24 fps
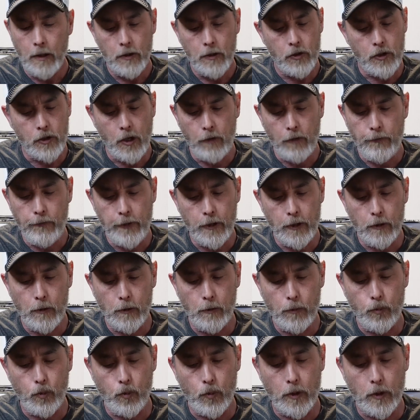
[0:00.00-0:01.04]

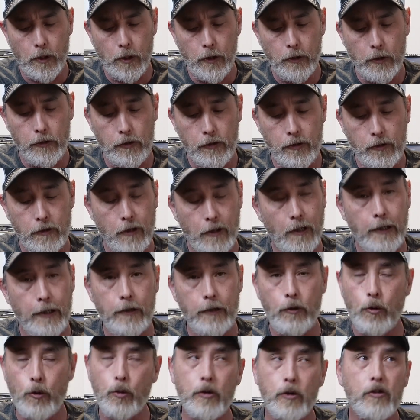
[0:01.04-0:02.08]
Starfield was it
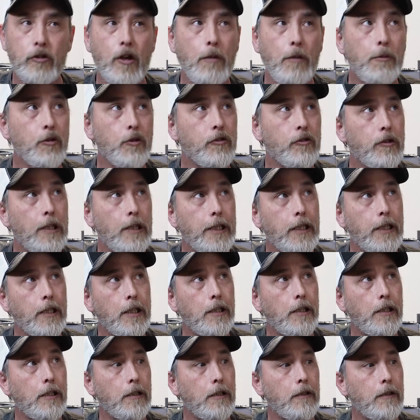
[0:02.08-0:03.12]
was almost like
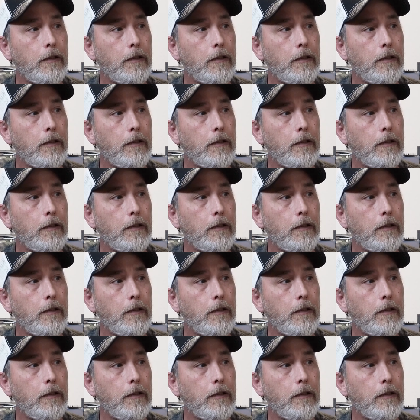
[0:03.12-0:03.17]
a